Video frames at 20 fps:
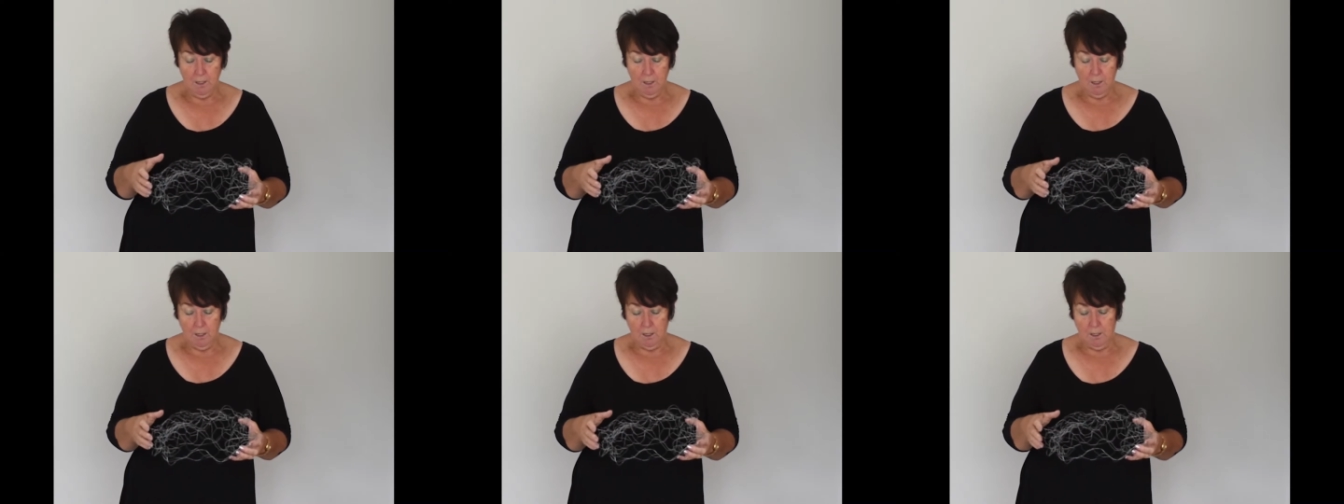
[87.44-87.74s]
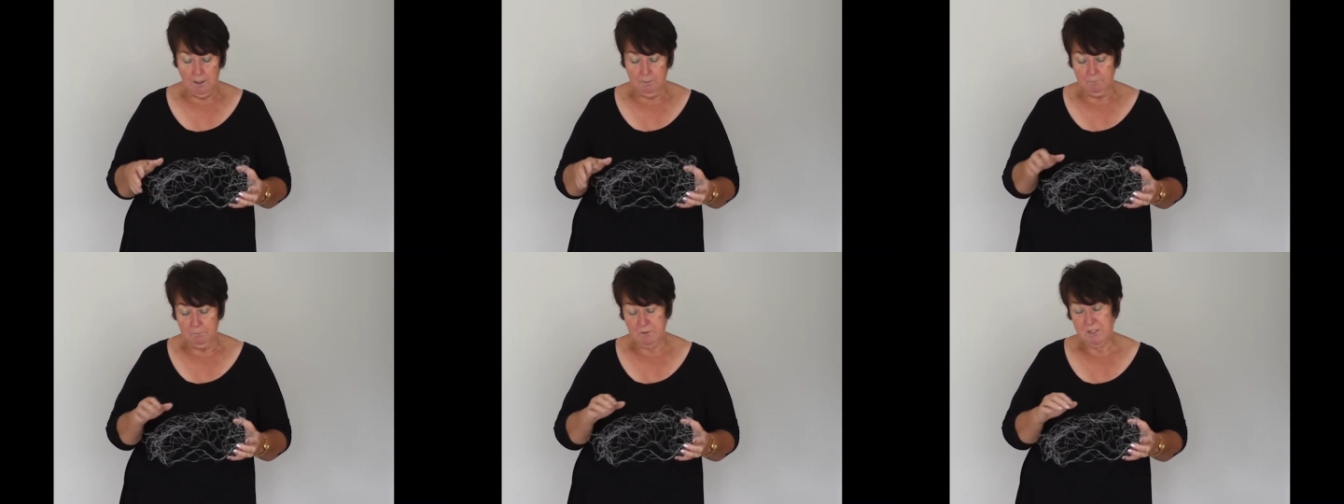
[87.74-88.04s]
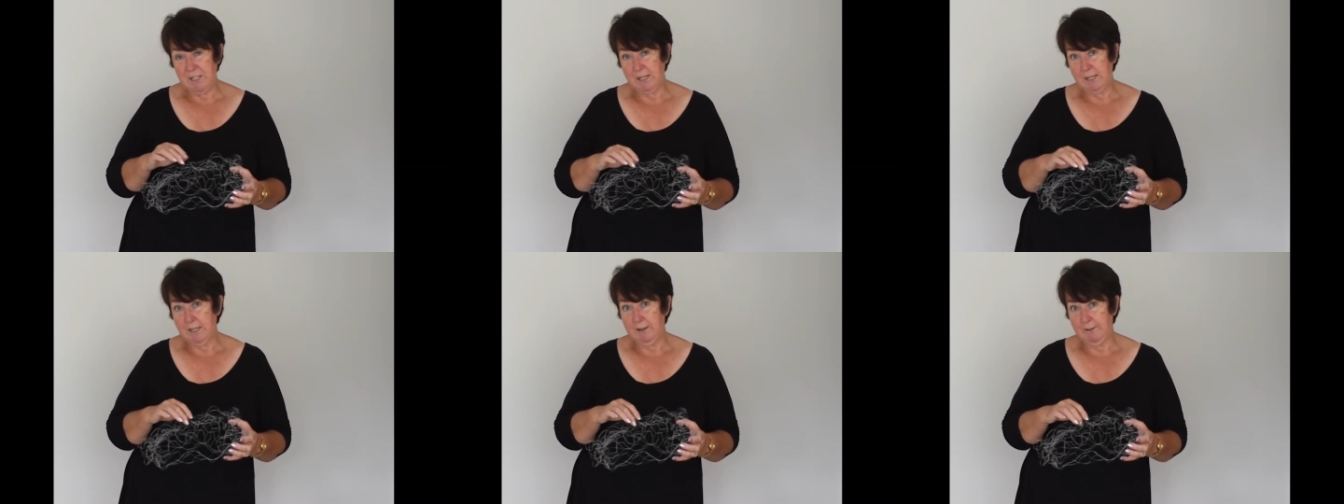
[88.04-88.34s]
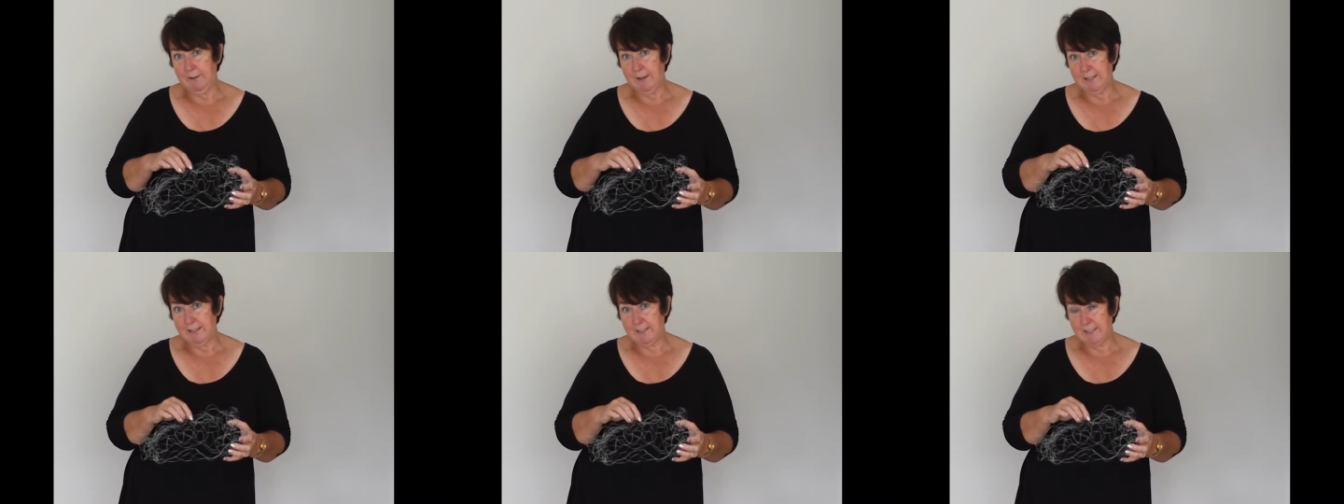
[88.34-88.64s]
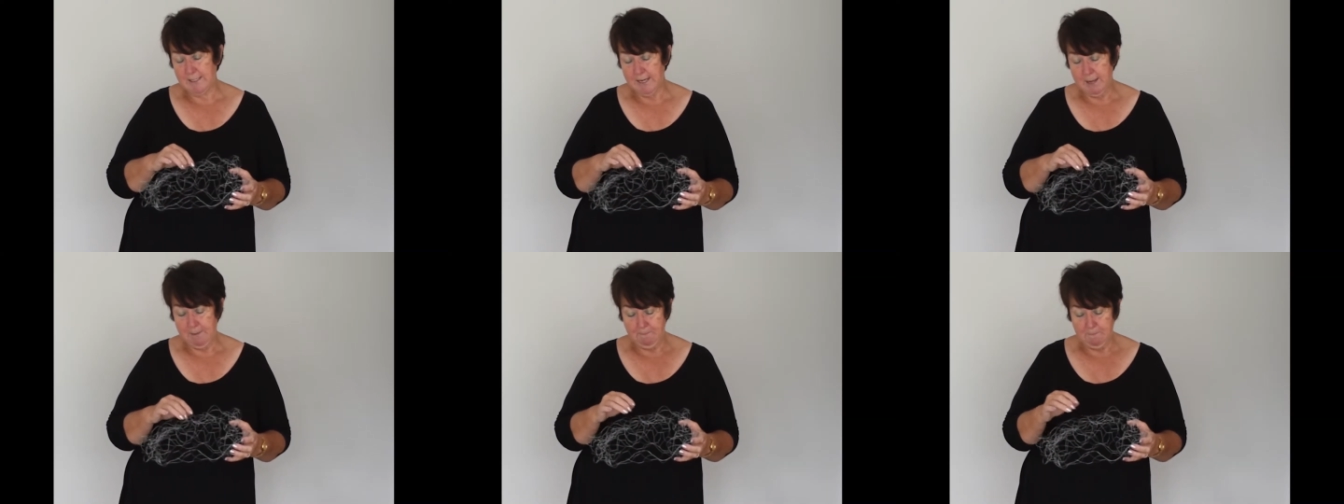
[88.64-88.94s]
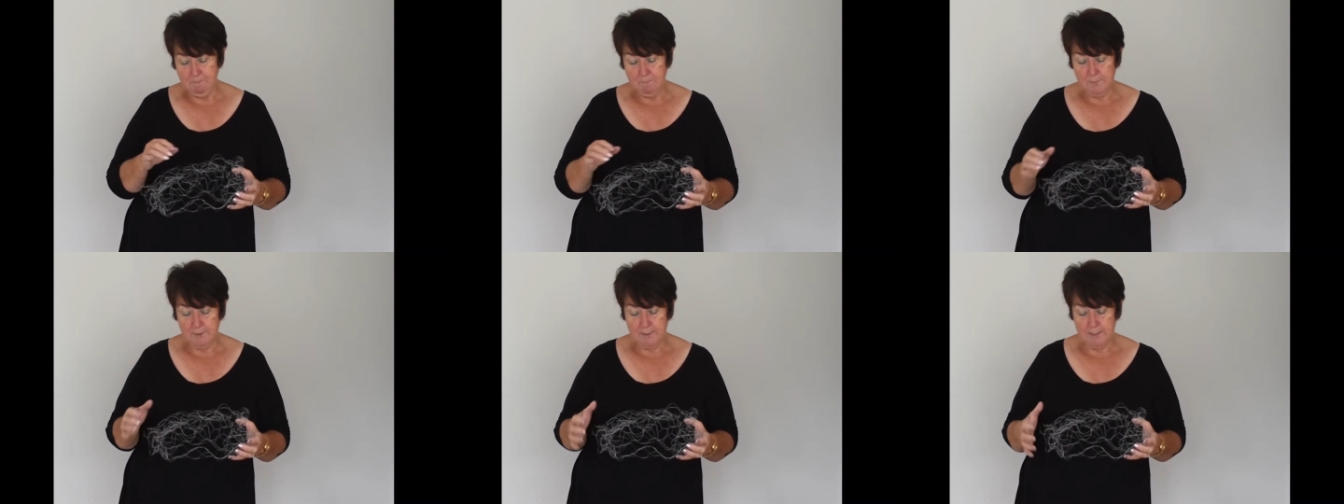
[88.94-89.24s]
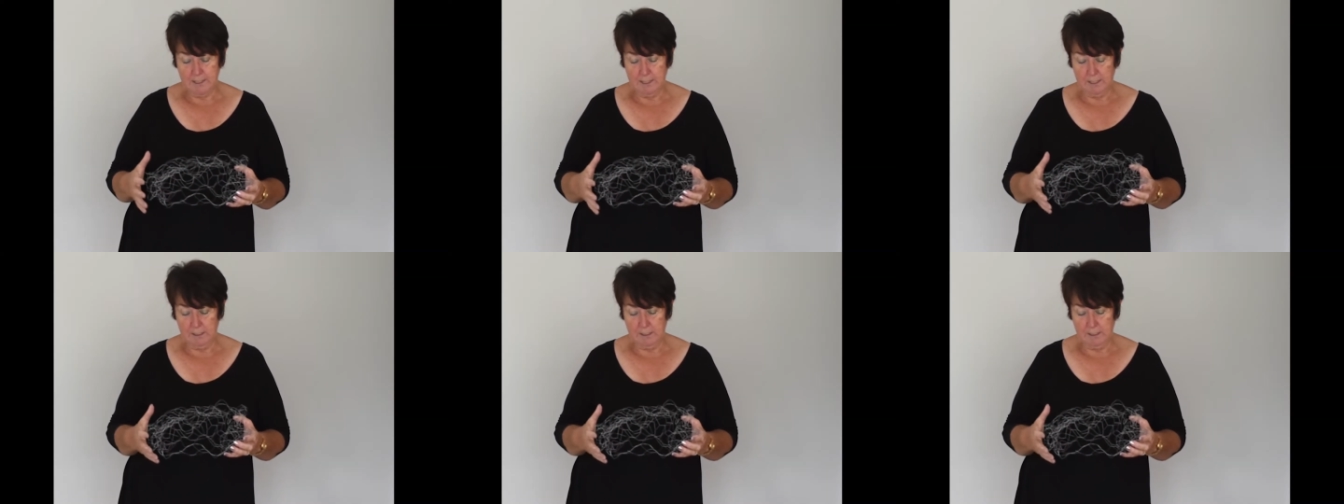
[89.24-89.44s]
particularly their stems,